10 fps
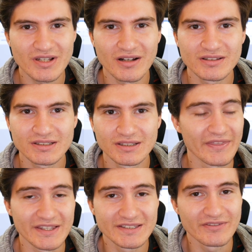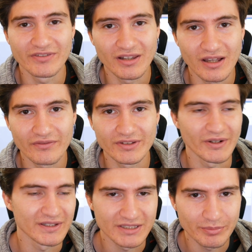called, and they didn't fall off. You
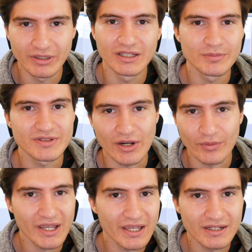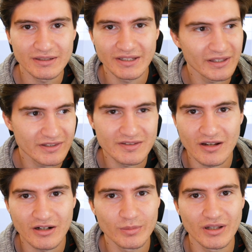know, I did pull-ups, I ran, kicked the
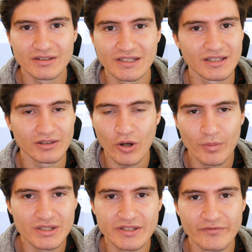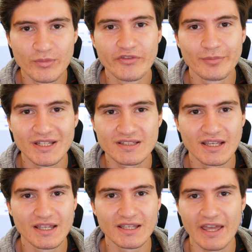soccer ball, did a whole bunch of movements,
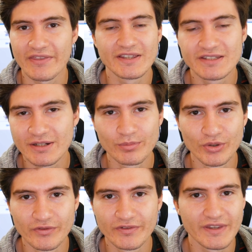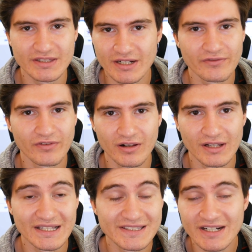and they didn't move. They didn't fall.
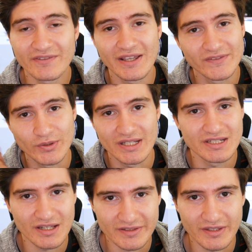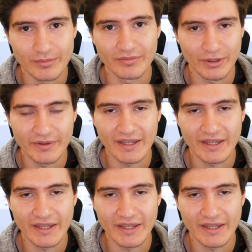I didn't even have to adjust them. They were